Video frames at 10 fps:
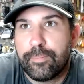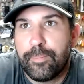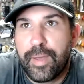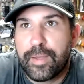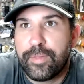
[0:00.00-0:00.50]

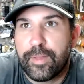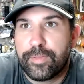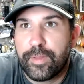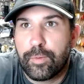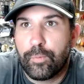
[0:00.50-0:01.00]
make
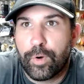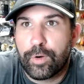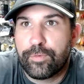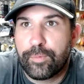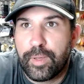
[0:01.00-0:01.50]
that thing
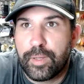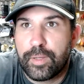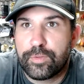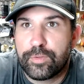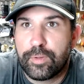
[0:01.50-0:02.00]
work for me
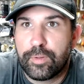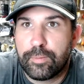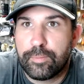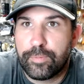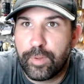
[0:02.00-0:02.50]
because of
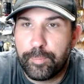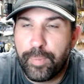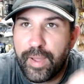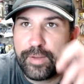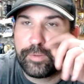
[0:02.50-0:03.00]
the
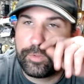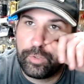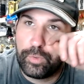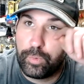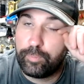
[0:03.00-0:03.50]
bite
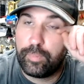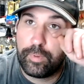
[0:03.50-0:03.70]
too.